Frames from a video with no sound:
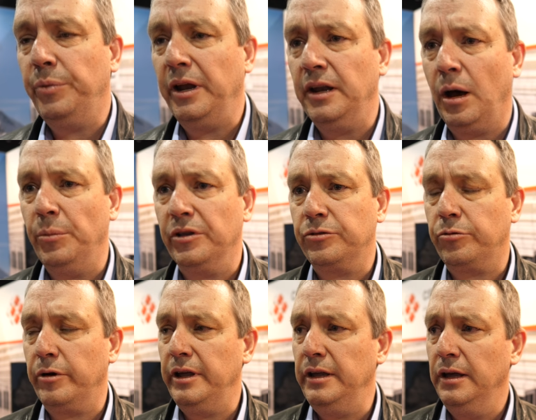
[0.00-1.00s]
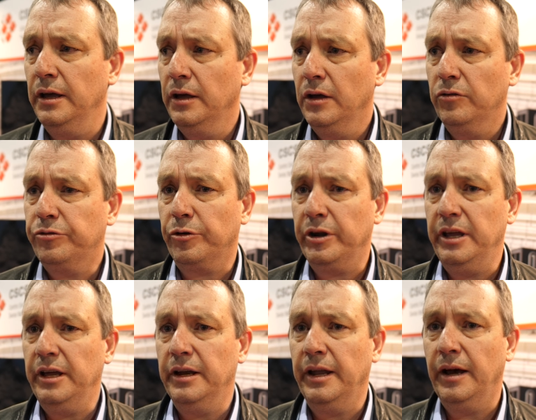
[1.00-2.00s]
been number 3 for a
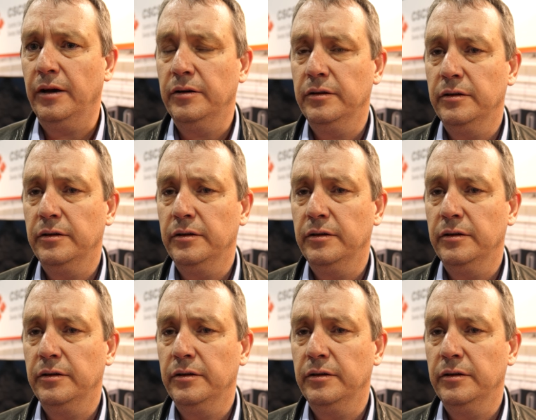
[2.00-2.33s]
year now.